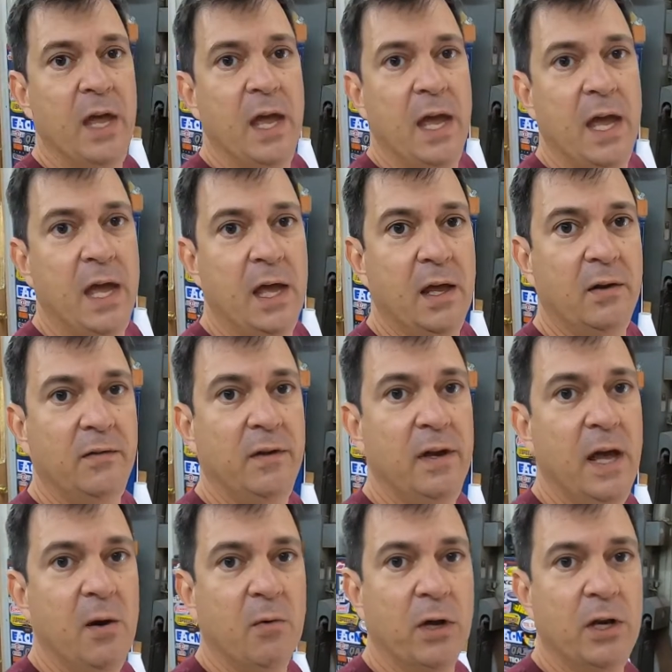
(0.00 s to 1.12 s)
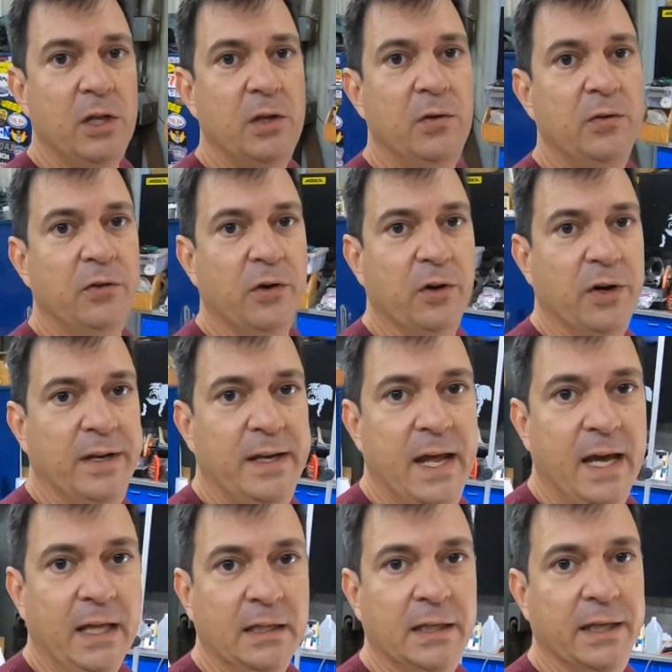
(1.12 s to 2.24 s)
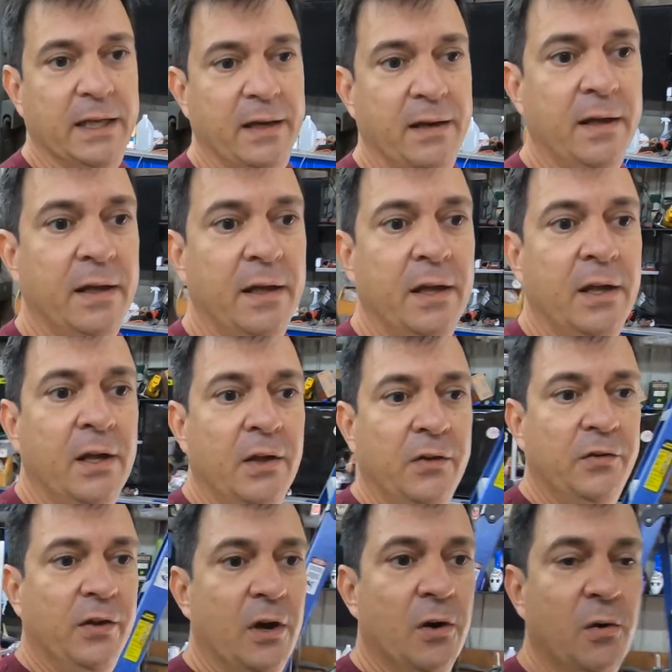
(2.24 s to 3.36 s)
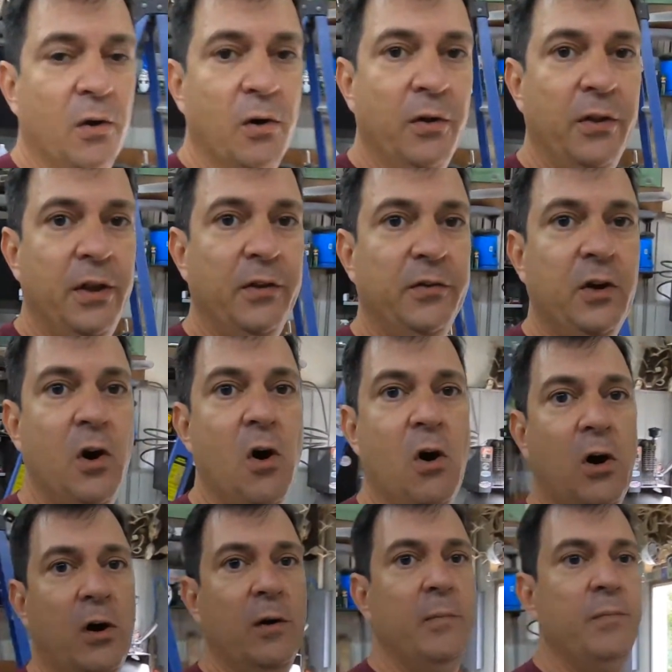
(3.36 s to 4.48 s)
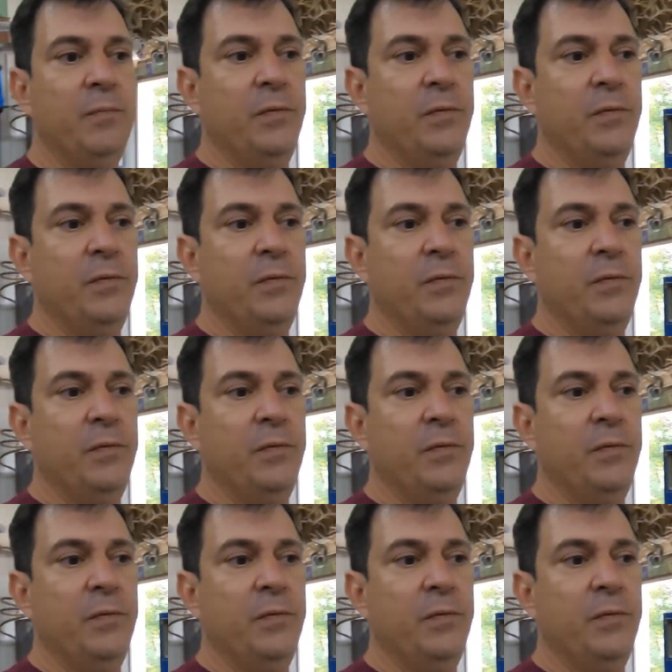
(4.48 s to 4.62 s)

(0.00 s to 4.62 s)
And today we're going to use it on a deck lid. So on this car,